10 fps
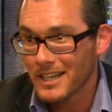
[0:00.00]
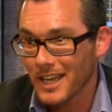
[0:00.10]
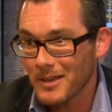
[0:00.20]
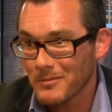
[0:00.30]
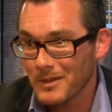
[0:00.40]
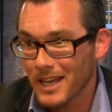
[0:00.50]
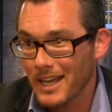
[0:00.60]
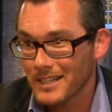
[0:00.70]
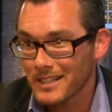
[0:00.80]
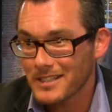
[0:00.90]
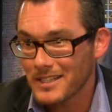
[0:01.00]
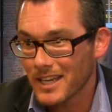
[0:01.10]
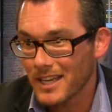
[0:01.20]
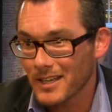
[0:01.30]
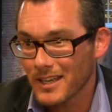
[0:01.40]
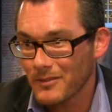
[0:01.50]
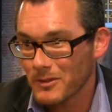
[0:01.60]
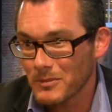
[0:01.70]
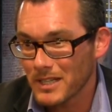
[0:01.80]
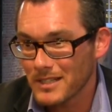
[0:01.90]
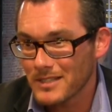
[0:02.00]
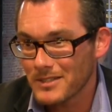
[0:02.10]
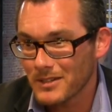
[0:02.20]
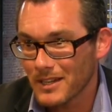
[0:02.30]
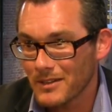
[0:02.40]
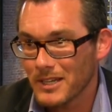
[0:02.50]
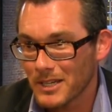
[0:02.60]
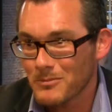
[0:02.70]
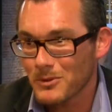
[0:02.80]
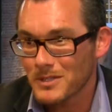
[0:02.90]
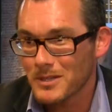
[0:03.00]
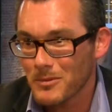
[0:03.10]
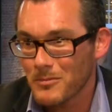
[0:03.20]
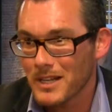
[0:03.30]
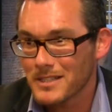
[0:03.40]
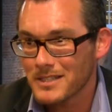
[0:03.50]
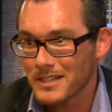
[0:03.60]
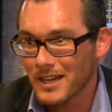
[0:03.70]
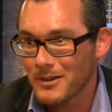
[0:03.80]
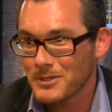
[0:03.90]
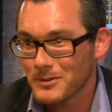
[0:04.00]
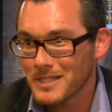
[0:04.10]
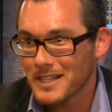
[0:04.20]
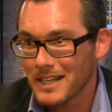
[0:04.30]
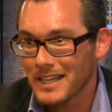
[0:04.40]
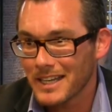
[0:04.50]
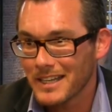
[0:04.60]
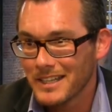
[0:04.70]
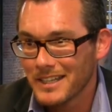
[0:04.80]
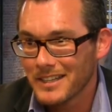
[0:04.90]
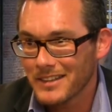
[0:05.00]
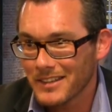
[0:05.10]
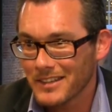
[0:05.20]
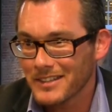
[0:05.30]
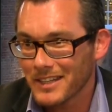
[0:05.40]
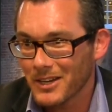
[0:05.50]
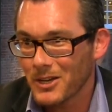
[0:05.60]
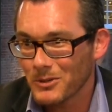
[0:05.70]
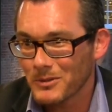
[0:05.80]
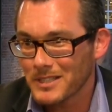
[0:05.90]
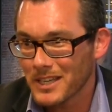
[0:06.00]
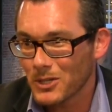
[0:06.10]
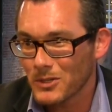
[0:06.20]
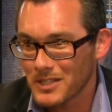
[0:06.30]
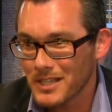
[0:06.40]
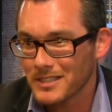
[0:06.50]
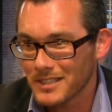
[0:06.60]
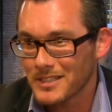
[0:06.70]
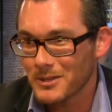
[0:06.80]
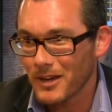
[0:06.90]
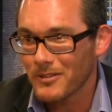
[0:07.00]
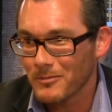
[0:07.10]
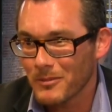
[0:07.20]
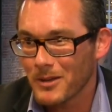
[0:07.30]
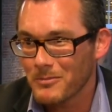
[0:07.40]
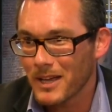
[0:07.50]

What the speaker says: Having been sort of living and brought up in Manchester, I was always clear that, you know, Hull was a good distance away from my